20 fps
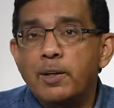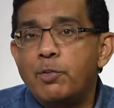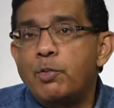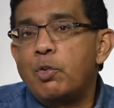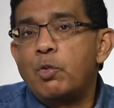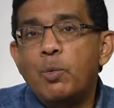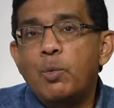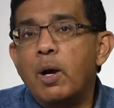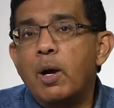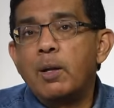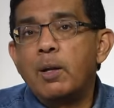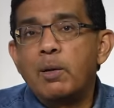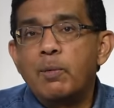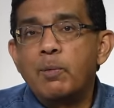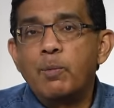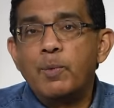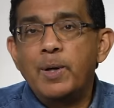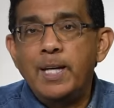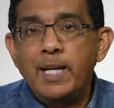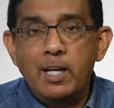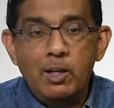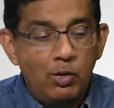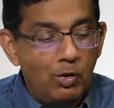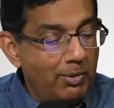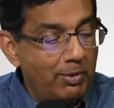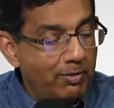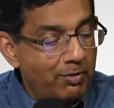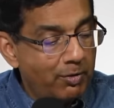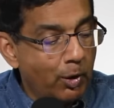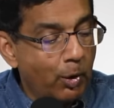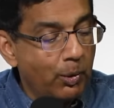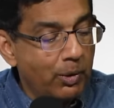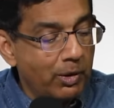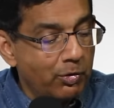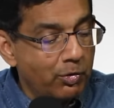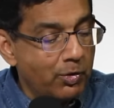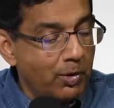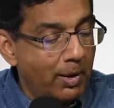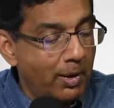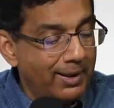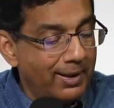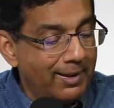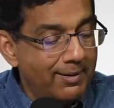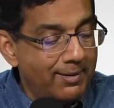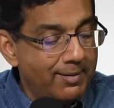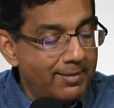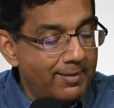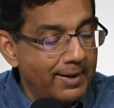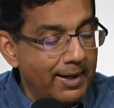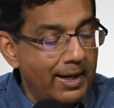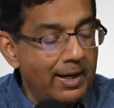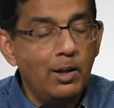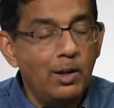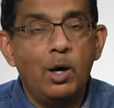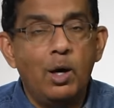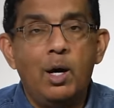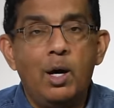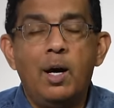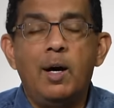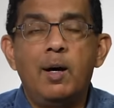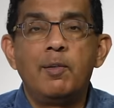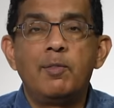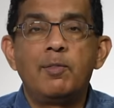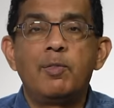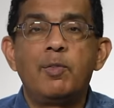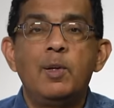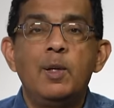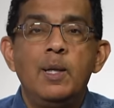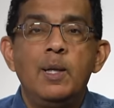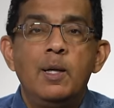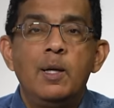This is what we need to be focused on instead of